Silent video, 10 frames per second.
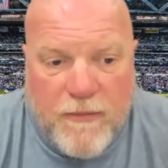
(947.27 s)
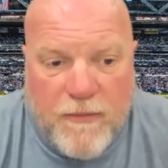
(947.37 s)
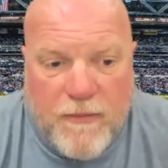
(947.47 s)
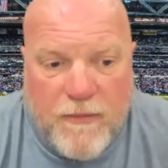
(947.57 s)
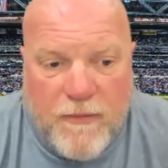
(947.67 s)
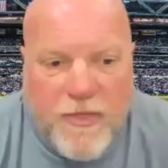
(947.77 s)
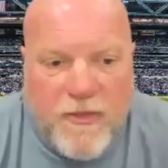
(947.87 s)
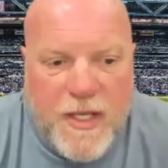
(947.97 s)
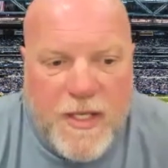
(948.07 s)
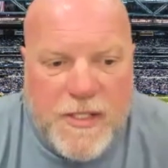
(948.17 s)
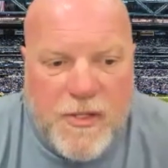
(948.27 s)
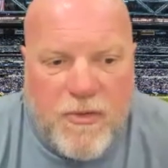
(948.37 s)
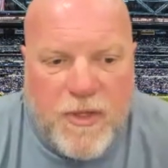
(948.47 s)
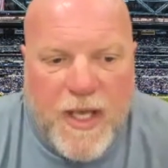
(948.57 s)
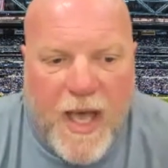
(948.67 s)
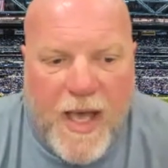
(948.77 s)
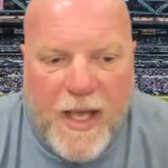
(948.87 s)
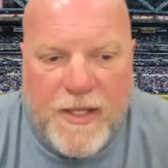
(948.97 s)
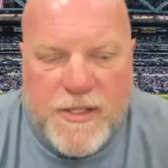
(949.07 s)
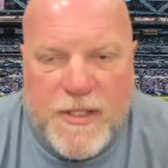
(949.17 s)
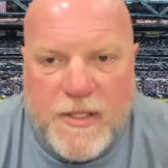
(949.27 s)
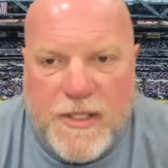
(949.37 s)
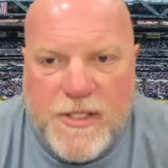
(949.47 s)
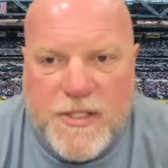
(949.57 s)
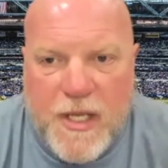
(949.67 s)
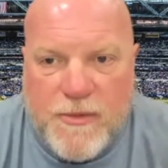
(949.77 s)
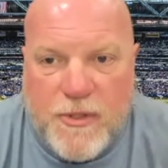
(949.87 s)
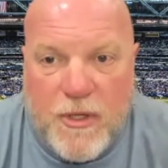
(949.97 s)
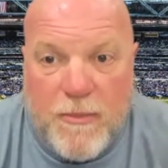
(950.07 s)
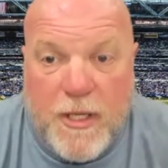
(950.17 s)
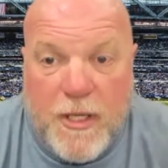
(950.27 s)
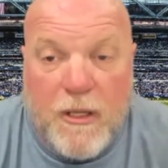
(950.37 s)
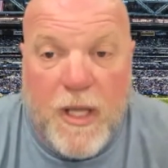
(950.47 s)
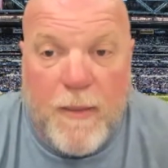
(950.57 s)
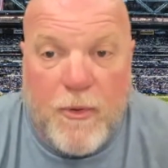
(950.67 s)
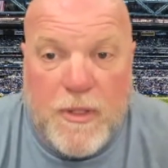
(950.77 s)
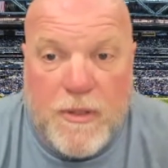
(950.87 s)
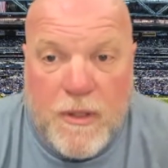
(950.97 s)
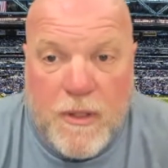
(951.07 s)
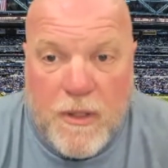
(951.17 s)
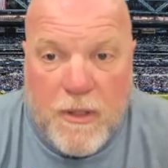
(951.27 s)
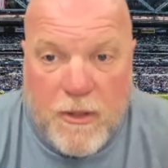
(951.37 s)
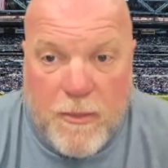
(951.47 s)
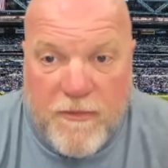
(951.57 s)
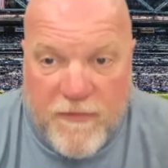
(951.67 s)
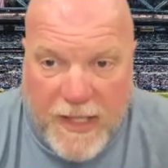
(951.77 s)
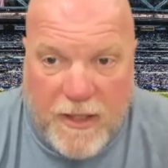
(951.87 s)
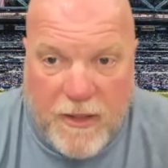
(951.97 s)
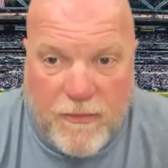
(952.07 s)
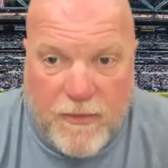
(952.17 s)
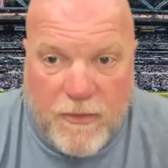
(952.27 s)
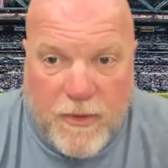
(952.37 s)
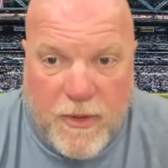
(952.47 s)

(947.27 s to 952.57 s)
I think these are the guys that these teams are going to be clamoring. They're going to be fighting over.